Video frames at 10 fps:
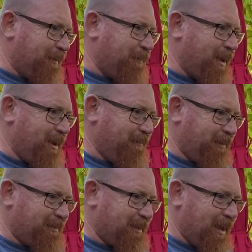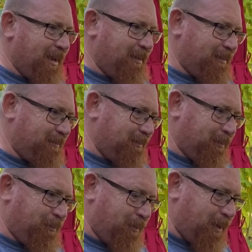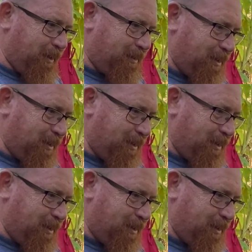I'm kind of excited. This is a great...